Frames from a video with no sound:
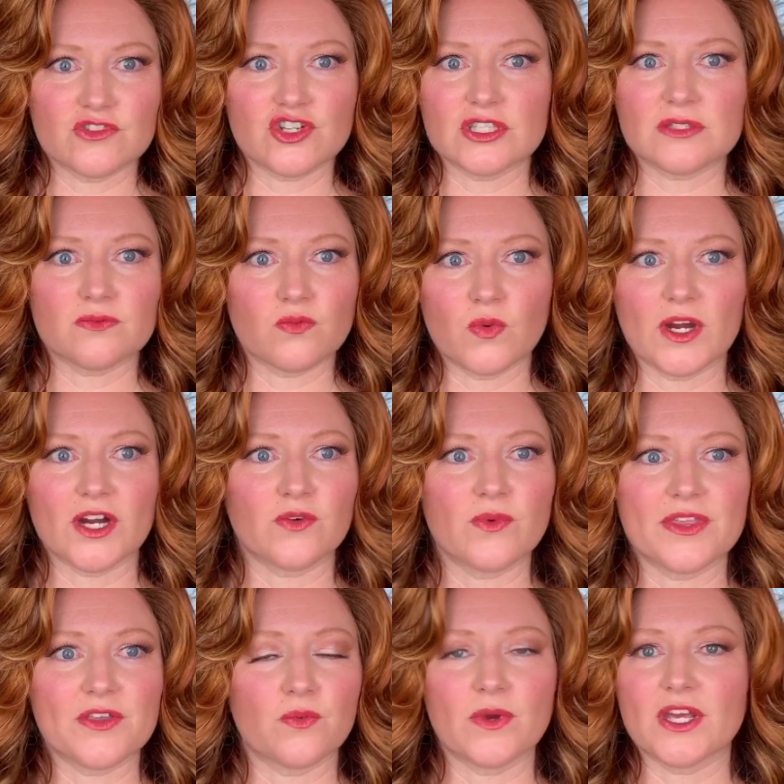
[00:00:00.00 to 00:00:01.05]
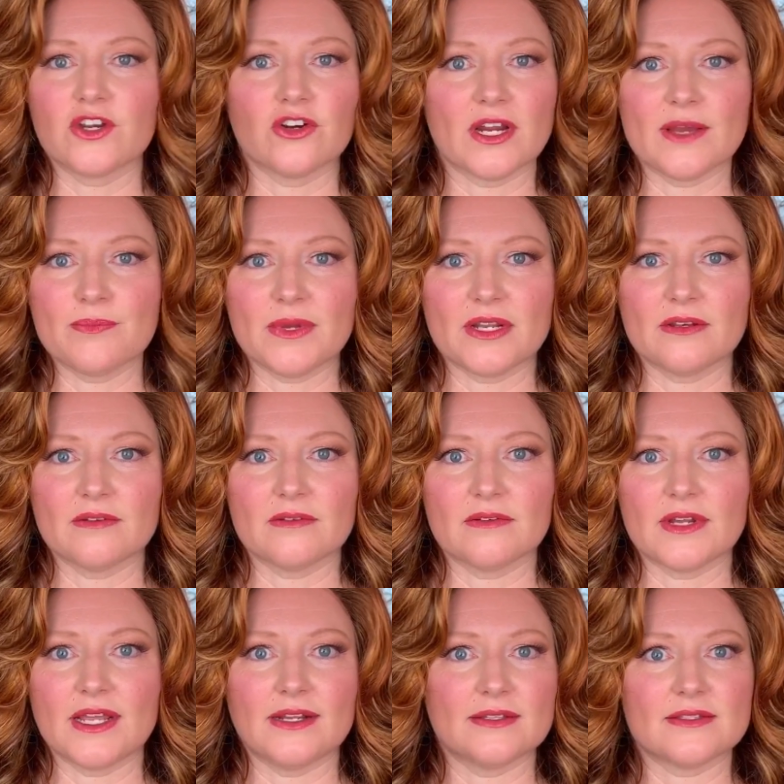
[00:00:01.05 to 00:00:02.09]
just wear it with a wig grip,
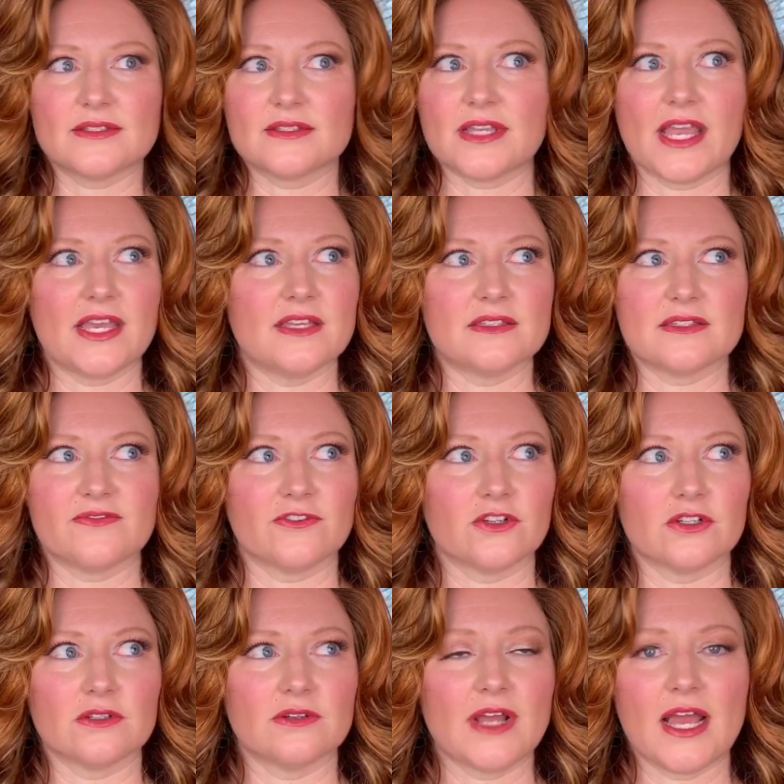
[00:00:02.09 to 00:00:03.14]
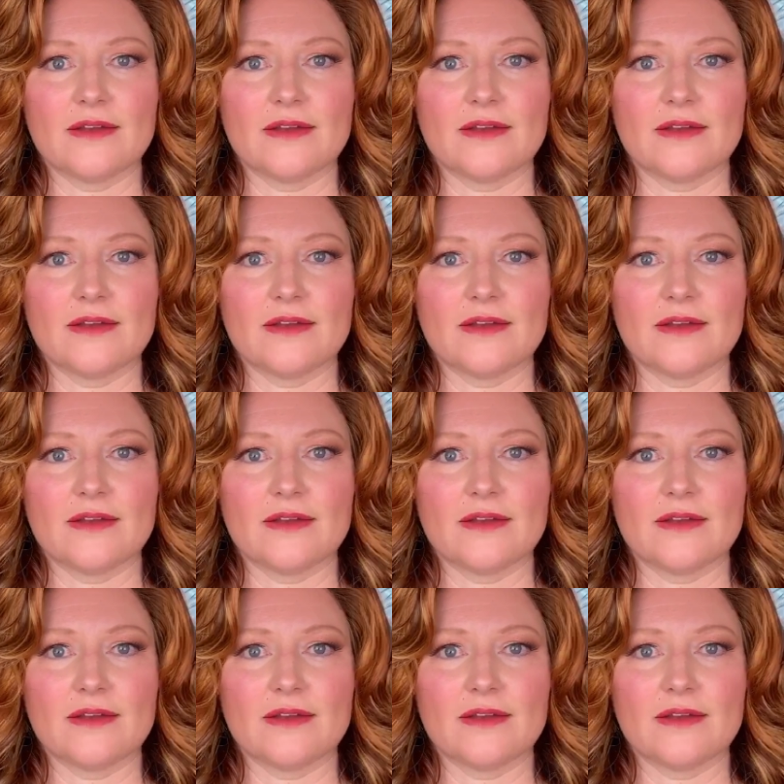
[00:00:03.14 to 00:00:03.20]
and it stays for,